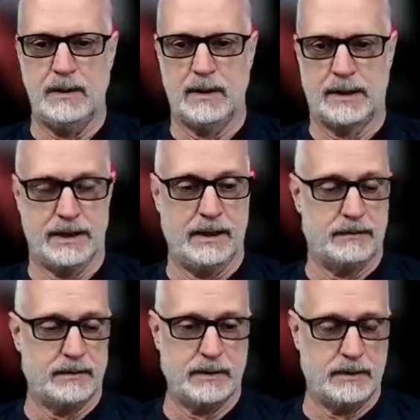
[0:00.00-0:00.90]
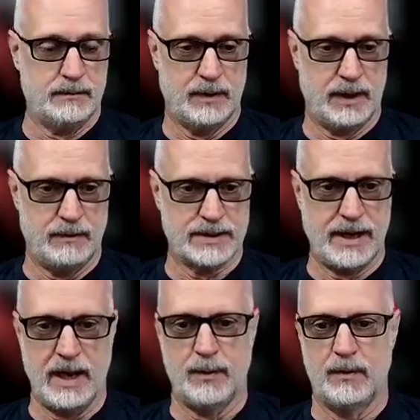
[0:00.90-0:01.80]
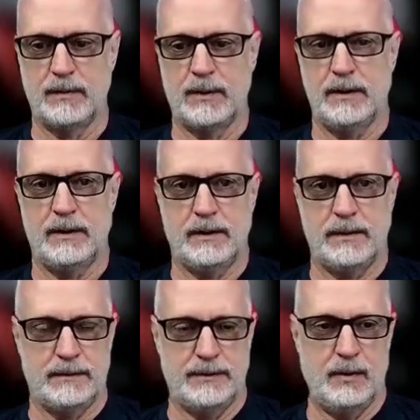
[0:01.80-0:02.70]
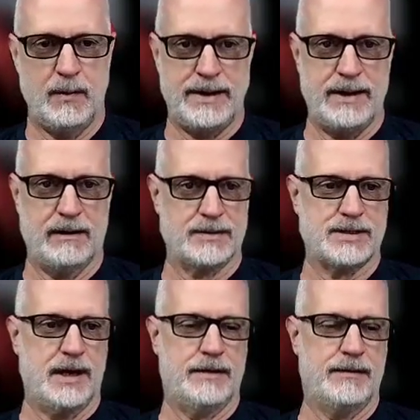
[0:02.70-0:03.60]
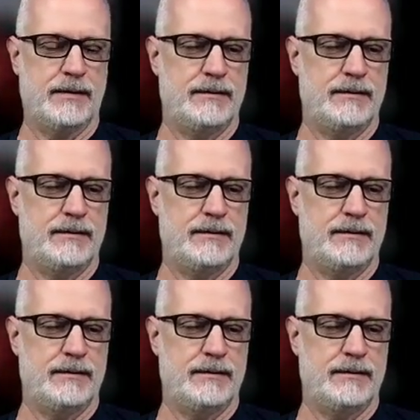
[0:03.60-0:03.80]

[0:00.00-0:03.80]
Again, when he was at Apple, nobody outside of